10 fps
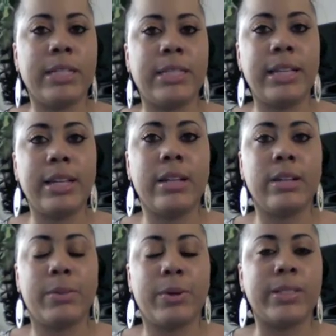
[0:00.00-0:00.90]
to see
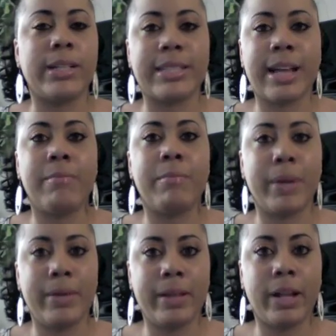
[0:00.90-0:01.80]
another person, because I've
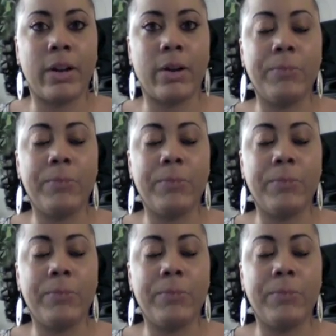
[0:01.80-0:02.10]
been there.